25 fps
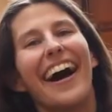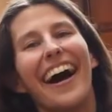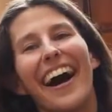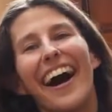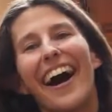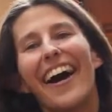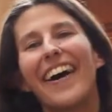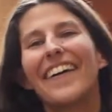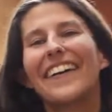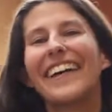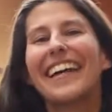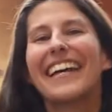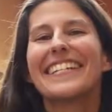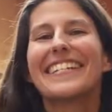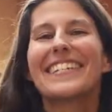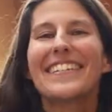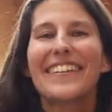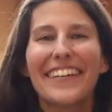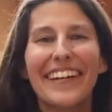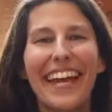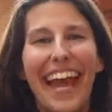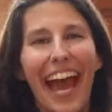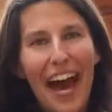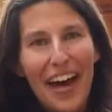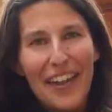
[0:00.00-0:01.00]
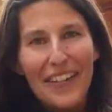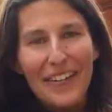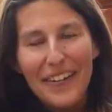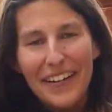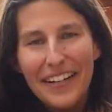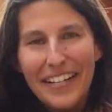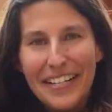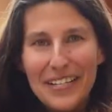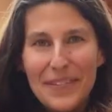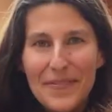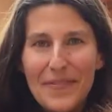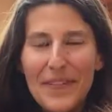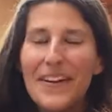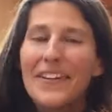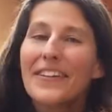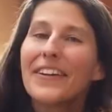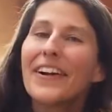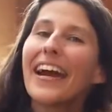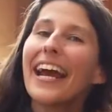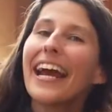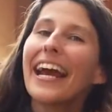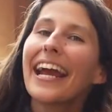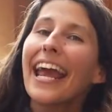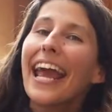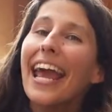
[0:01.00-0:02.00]
Okay, so Catherine is
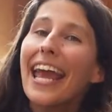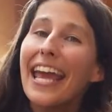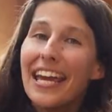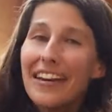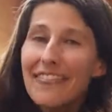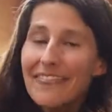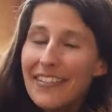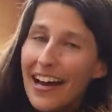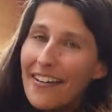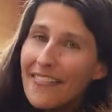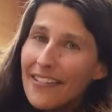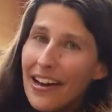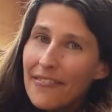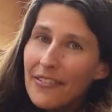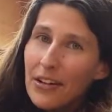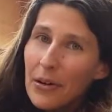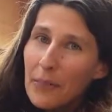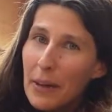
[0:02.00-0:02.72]
wondering if I've ever